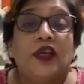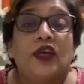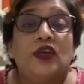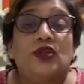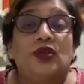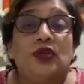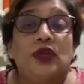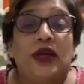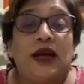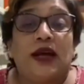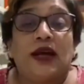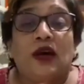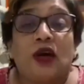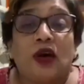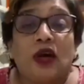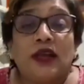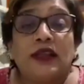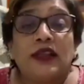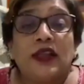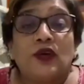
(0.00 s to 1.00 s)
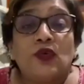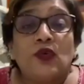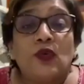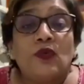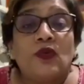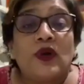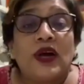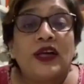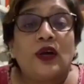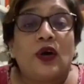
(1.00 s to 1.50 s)
So in the room
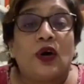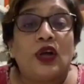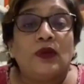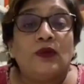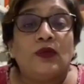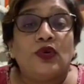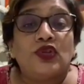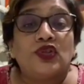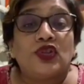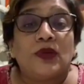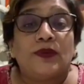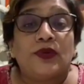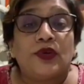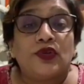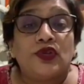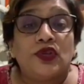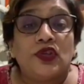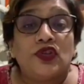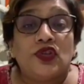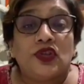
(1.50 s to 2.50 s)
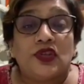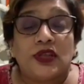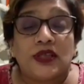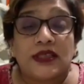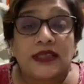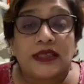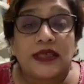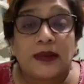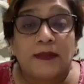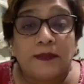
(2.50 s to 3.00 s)
1, almost the procedure
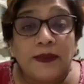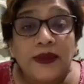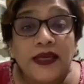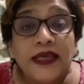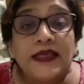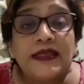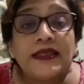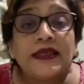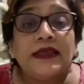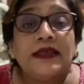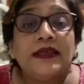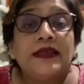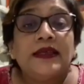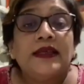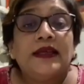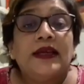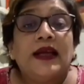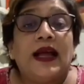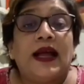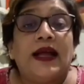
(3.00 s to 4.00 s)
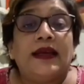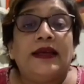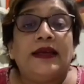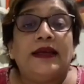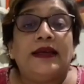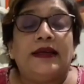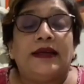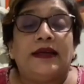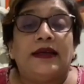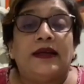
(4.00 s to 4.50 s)
is completed, and
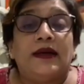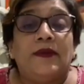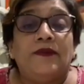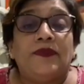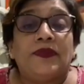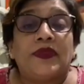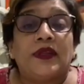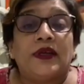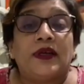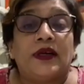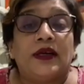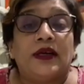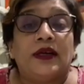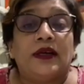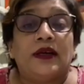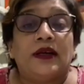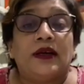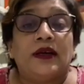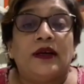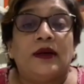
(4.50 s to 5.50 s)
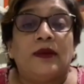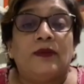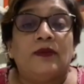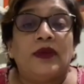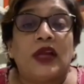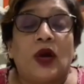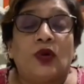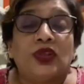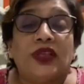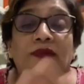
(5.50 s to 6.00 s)

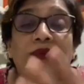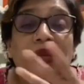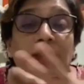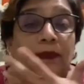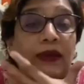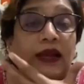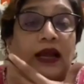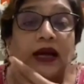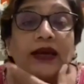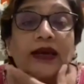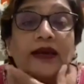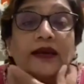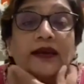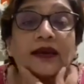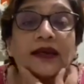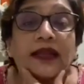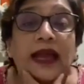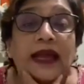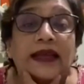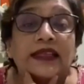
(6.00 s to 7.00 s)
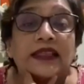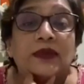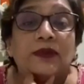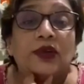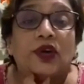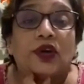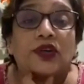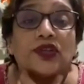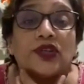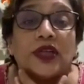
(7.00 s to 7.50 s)
now they will apply an
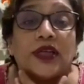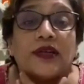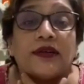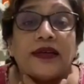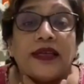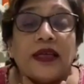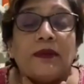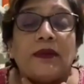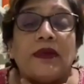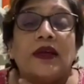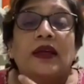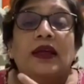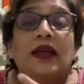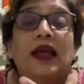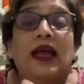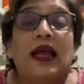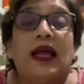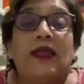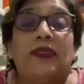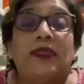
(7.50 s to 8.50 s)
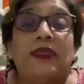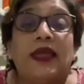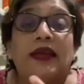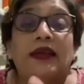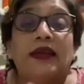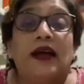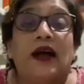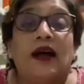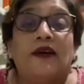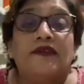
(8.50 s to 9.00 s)
antibiotic cream, and
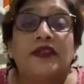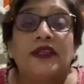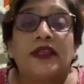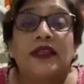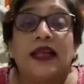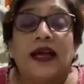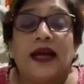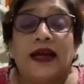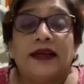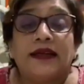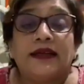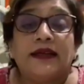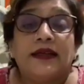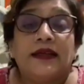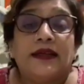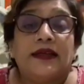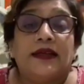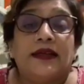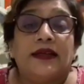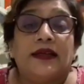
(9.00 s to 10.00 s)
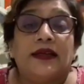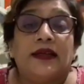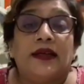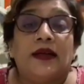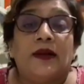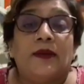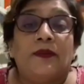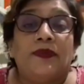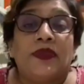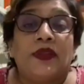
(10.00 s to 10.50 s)
then after that
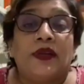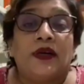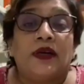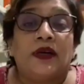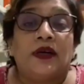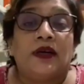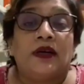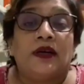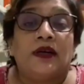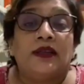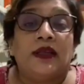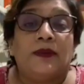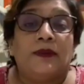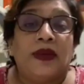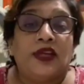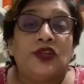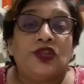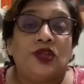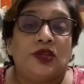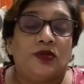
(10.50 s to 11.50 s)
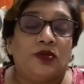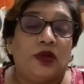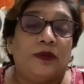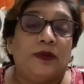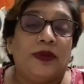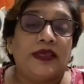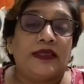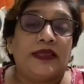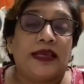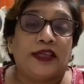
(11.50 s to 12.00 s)
the patient will
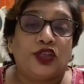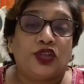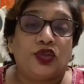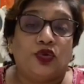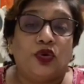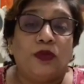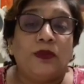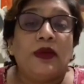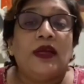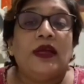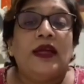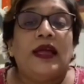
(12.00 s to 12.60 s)
be sent home.